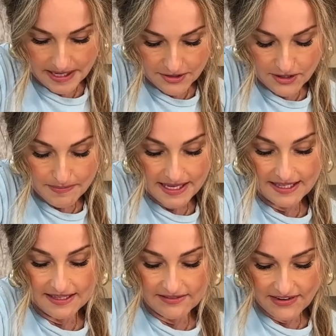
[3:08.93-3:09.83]
but you can make it
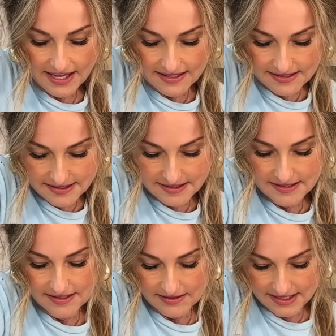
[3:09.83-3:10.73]
in advance, and
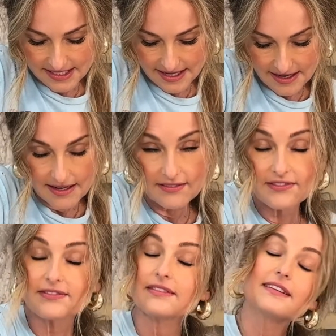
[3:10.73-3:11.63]
so the day of
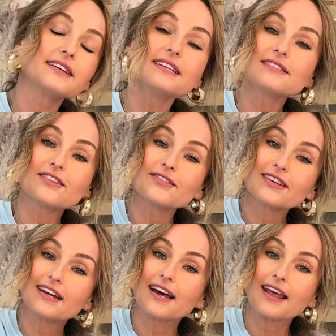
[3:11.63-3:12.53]
Easter you
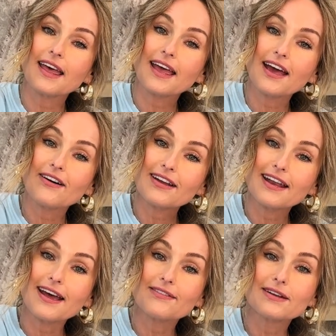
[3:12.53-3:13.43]
can kind of hang out
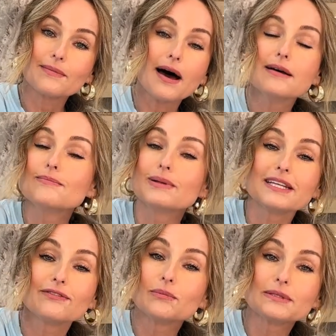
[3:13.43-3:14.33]
and have an
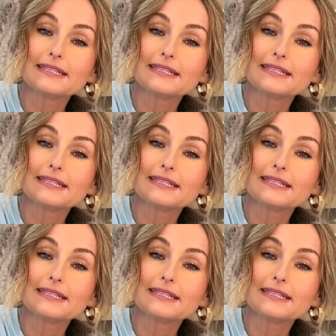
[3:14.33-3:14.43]
unbelievable